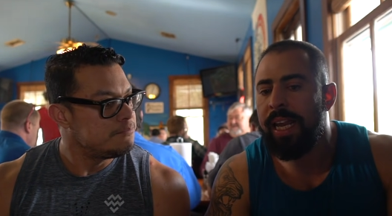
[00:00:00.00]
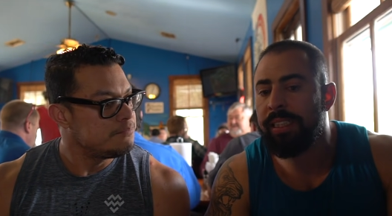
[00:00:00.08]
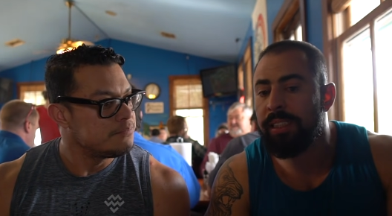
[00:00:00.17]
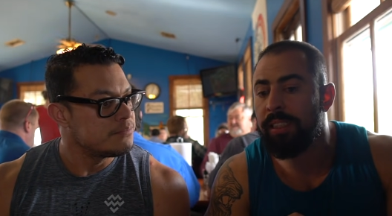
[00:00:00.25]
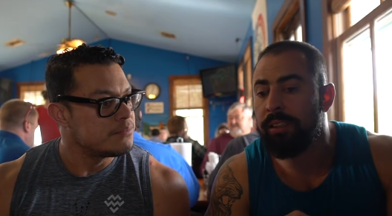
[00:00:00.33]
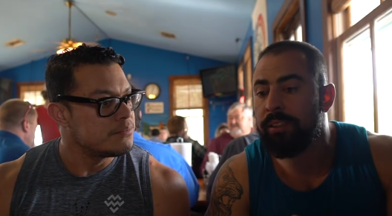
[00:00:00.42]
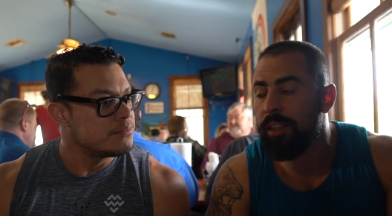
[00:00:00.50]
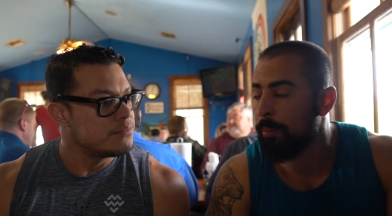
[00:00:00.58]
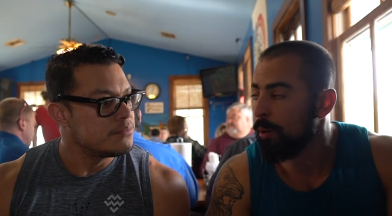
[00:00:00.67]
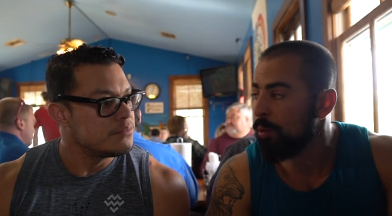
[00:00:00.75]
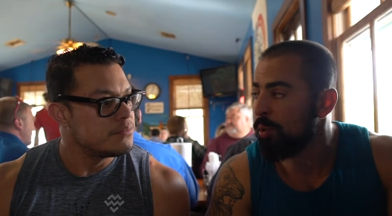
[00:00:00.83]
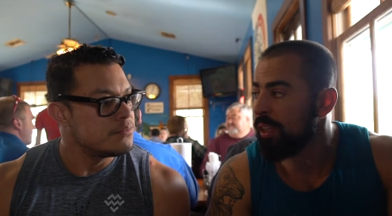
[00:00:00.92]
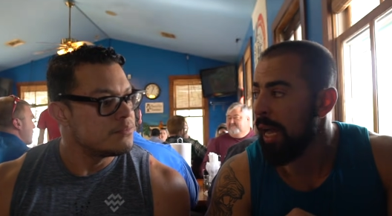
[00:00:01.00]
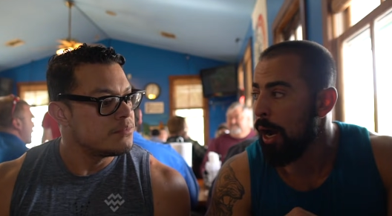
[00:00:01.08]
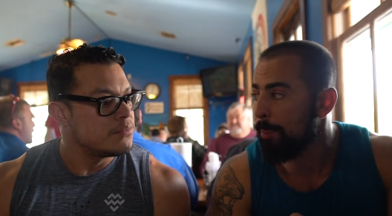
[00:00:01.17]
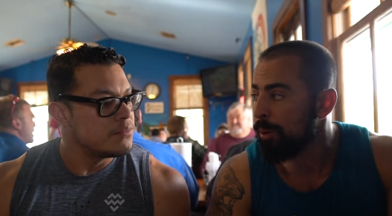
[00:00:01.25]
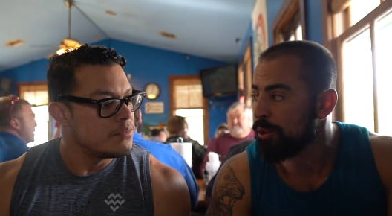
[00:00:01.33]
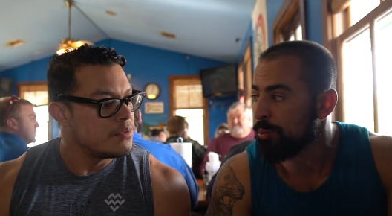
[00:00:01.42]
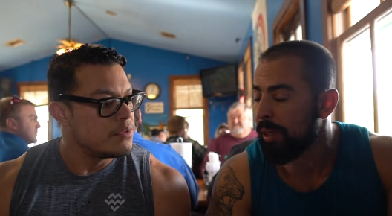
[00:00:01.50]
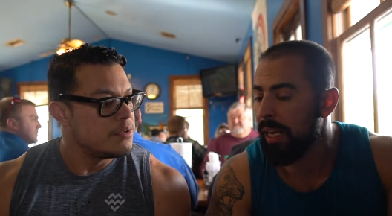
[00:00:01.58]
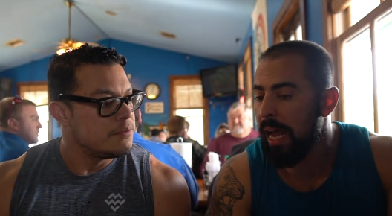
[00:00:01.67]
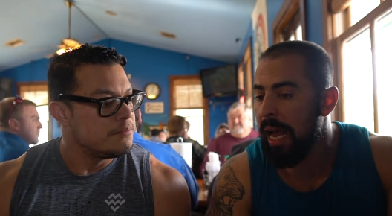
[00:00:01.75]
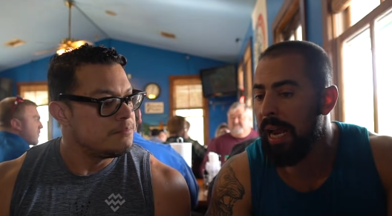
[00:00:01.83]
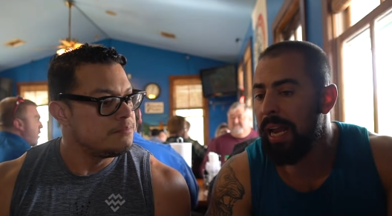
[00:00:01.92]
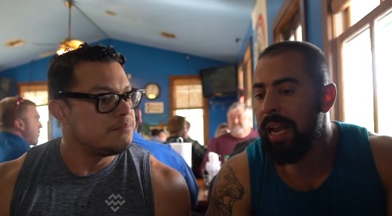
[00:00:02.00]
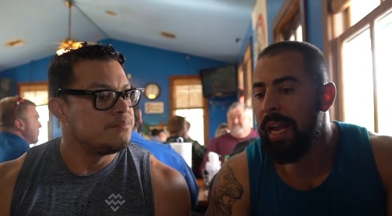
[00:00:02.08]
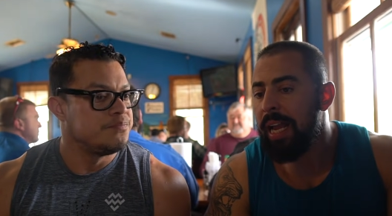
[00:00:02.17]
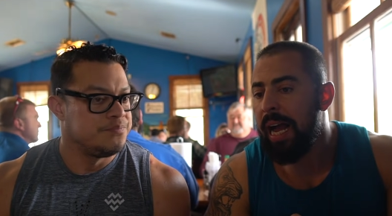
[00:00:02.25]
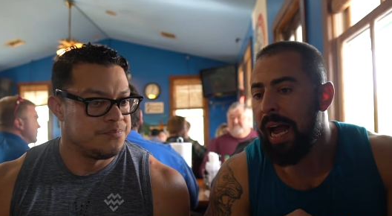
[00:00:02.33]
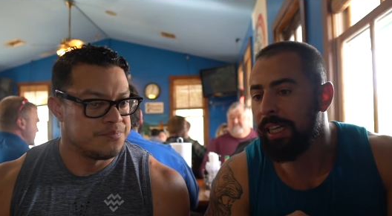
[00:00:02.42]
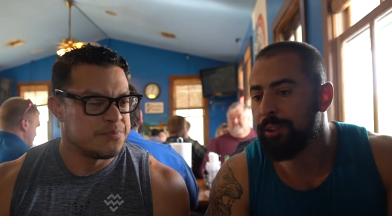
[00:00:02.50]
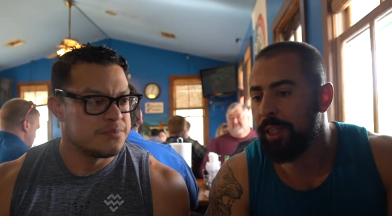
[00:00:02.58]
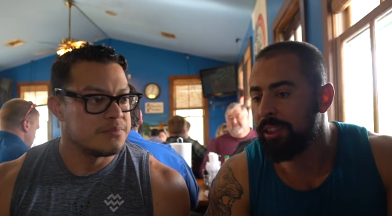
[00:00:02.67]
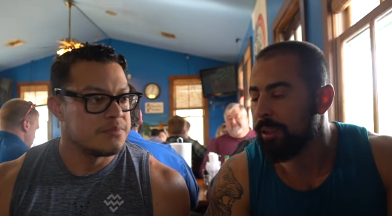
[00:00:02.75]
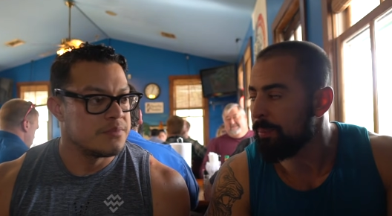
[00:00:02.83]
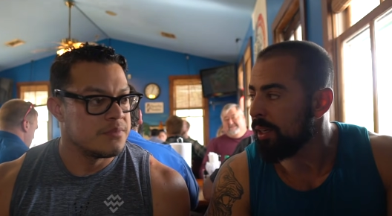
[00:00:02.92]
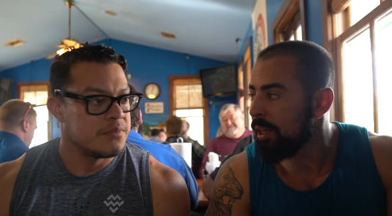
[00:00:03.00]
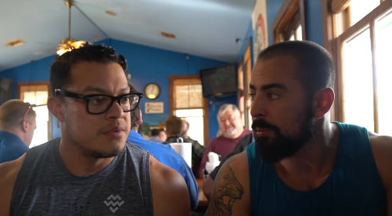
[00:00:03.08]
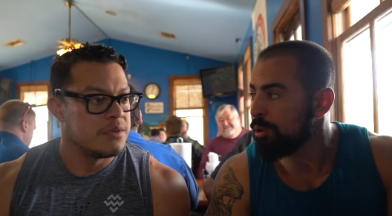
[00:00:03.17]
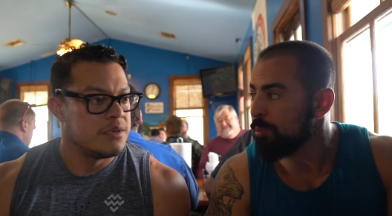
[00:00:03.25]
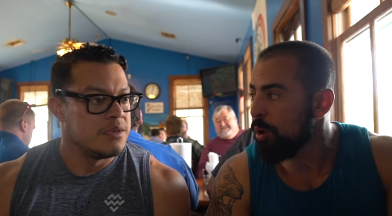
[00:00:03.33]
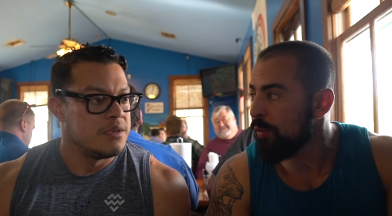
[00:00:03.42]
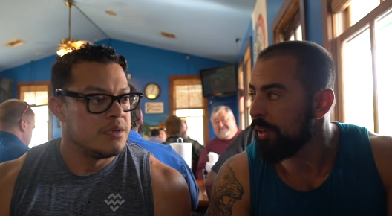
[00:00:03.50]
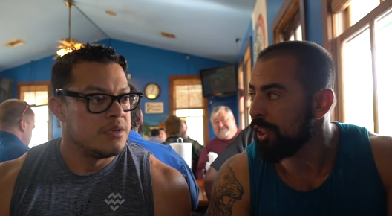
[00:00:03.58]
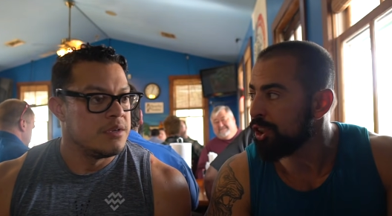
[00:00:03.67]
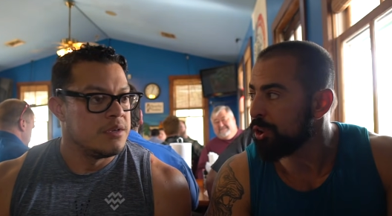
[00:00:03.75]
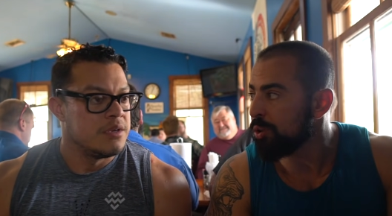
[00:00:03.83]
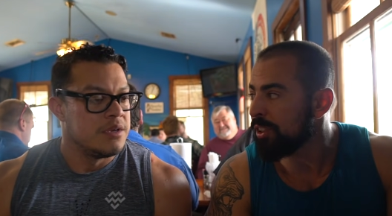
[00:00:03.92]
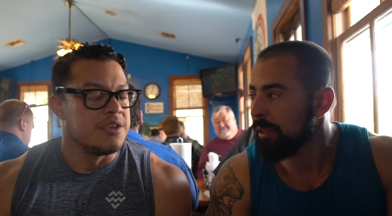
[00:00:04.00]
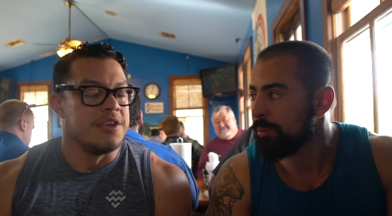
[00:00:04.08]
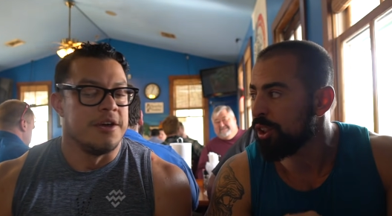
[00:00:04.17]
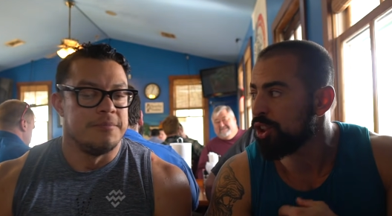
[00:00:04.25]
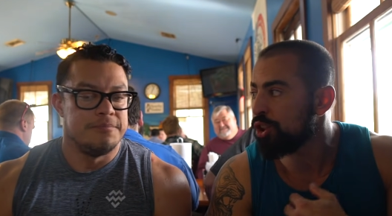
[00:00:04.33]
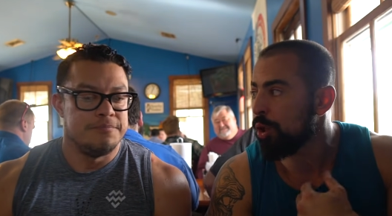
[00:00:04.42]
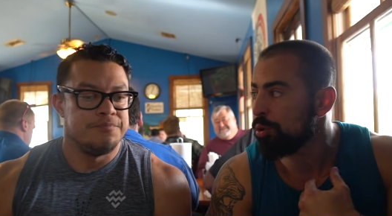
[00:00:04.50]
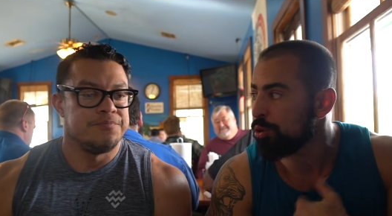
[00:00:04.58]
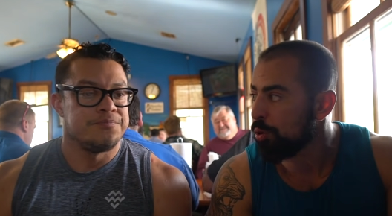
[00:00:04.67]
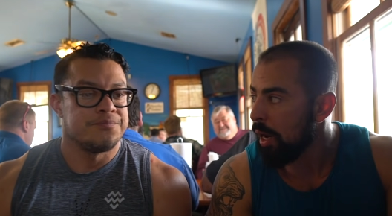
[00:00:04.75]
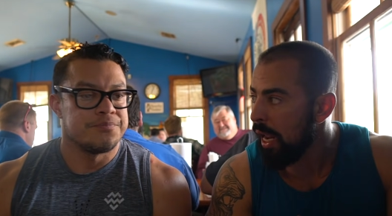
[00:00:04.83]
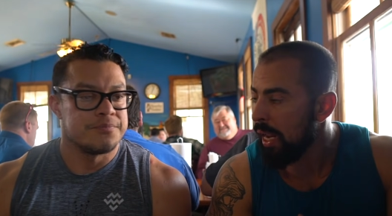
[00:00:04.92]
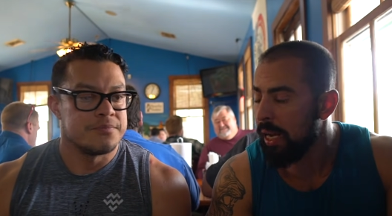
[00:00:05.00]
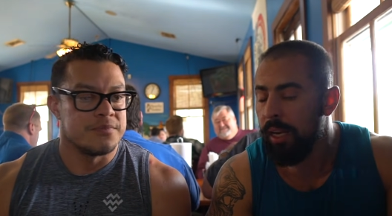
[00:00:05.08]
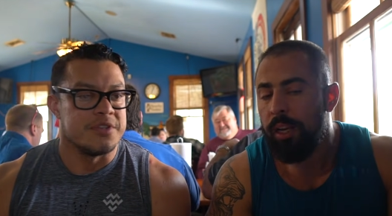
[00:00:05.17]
Speaker 1: is in the summer when the output's really high, hydration becomes more of an issue because I'm just so dry.